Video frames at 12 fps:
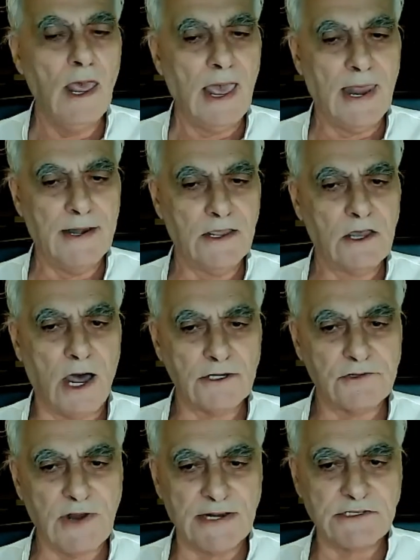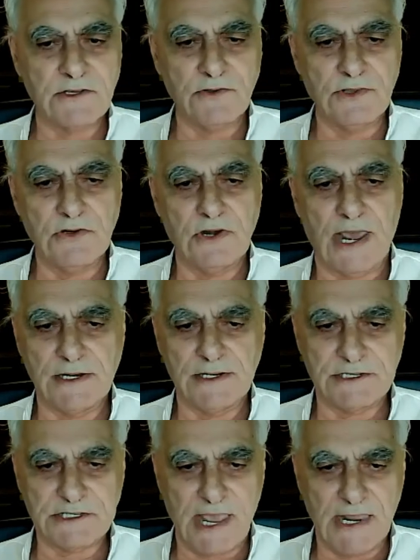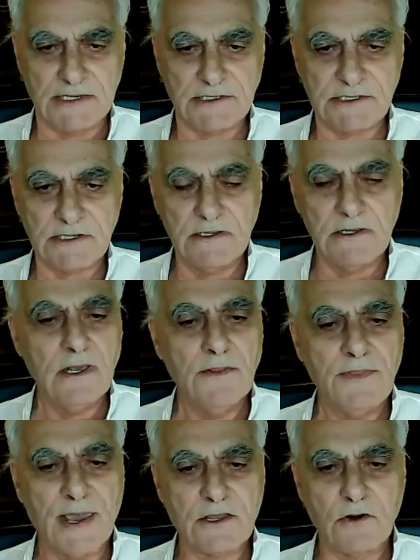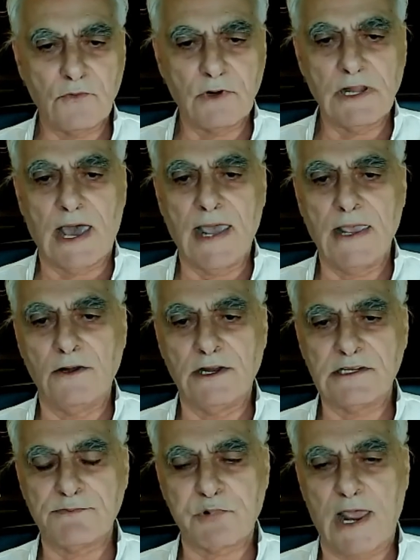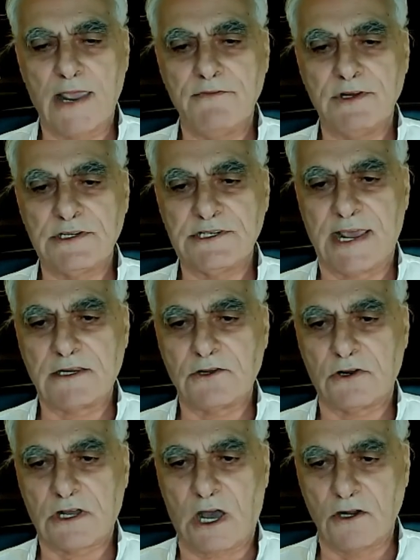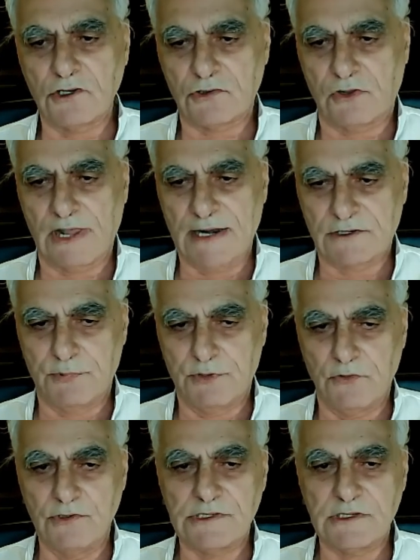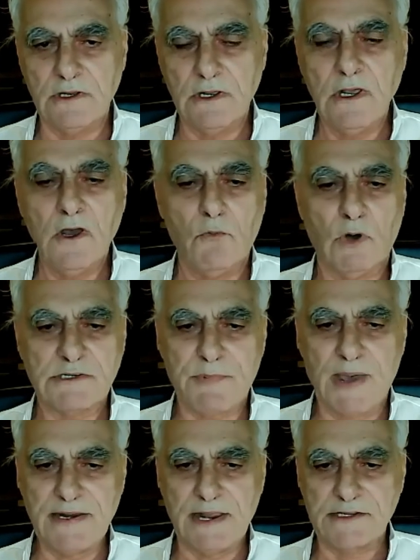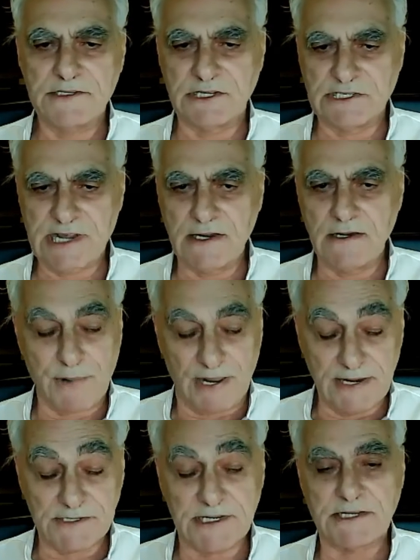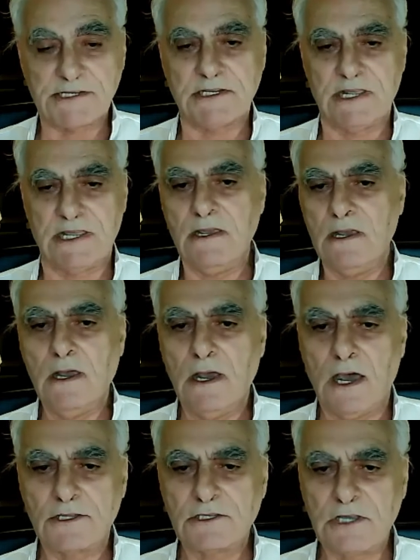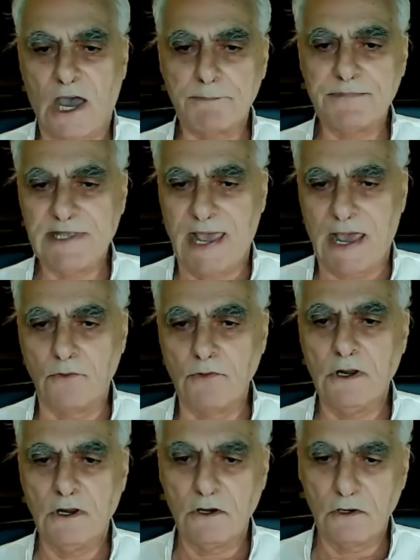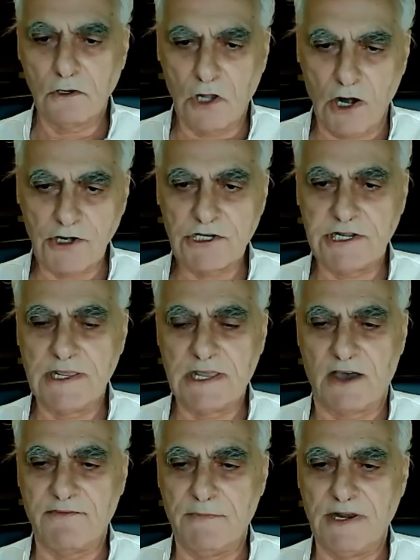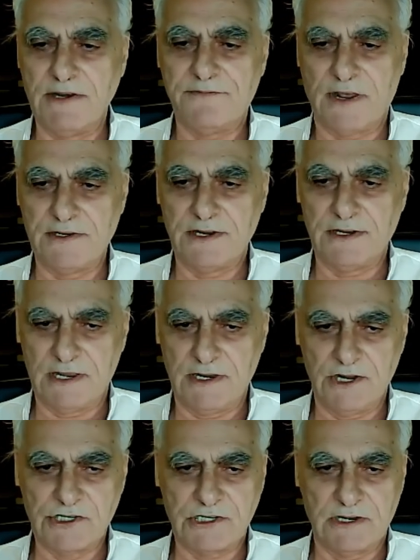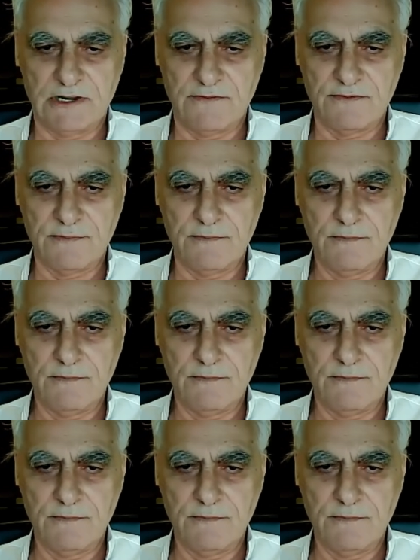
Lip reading: and in contrast to the United States, that could rely on its private sector cultural attributes, was by necessity a top-down, largely government-funded initiative.